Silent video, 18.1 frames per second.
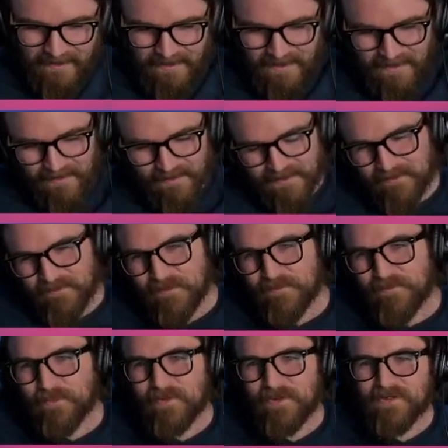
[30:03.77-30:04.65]
I'll, give you
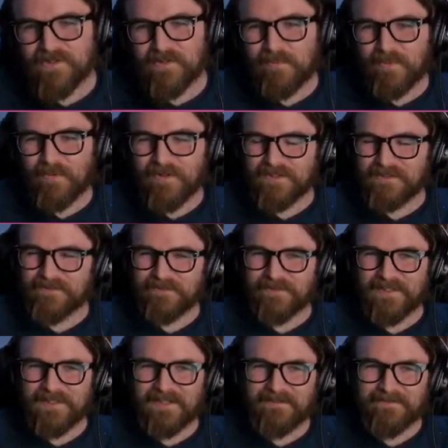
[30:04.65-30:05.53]
400 points
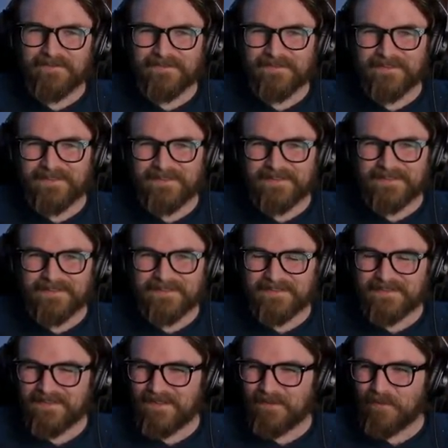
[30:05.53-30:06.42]
for that. I feel
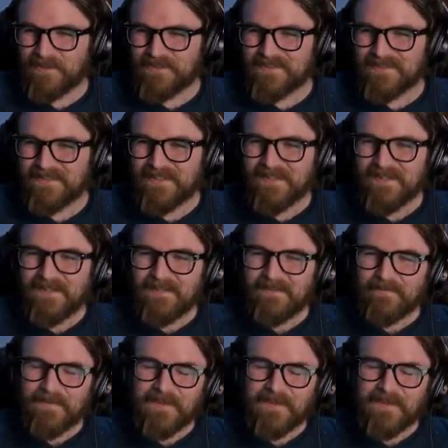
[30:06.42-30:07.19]
like it wasn't, nice.